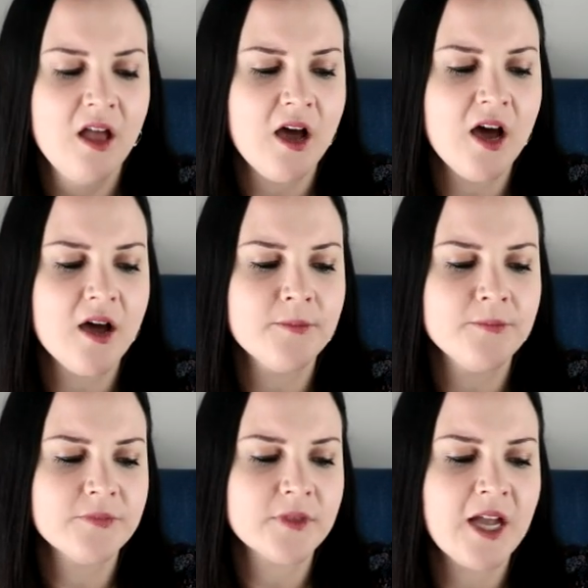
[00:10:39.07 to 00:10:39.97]

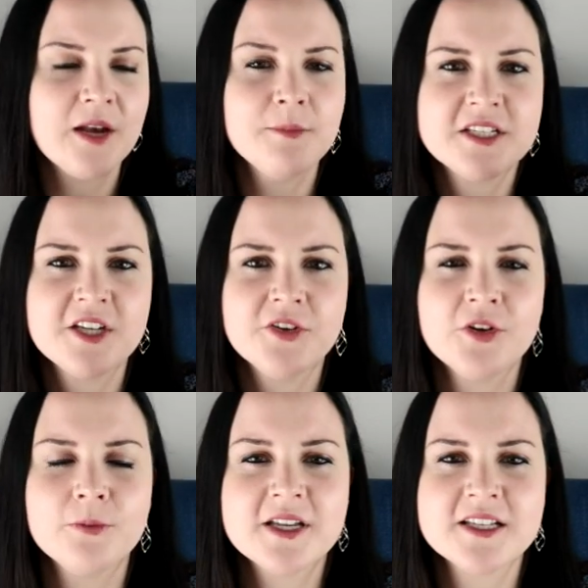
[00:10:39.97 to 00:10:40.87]
kind of
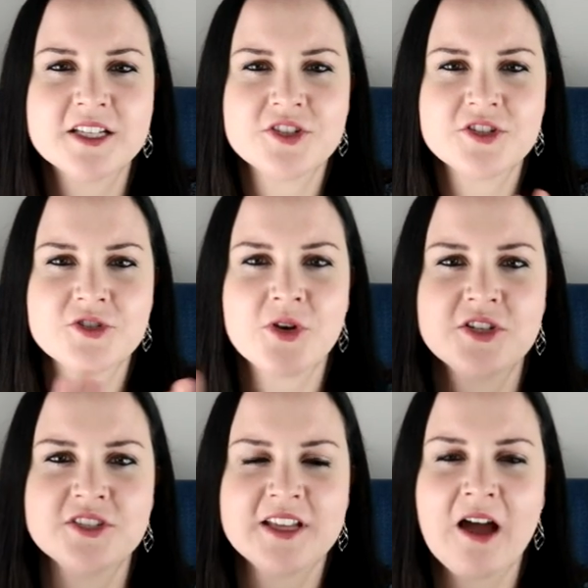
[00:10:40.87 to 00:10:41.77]
material, because it just
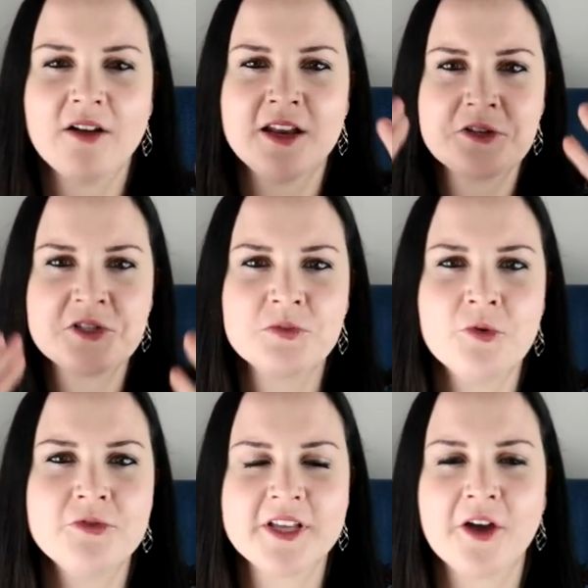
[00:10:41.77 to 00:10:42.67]
stretches out and it
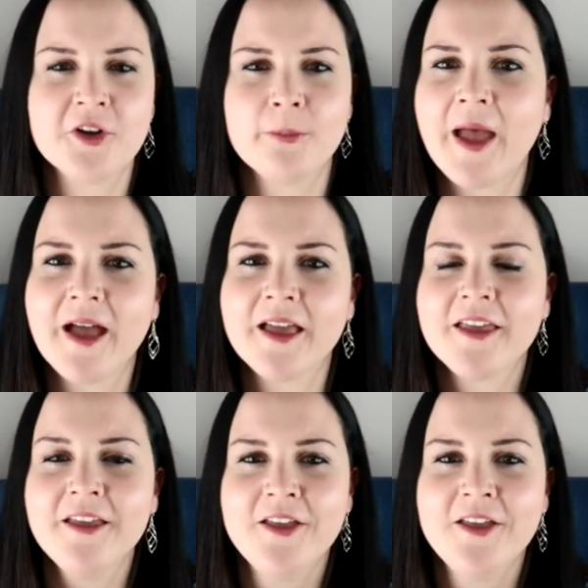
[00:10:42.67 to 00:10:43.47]
smooths out your back.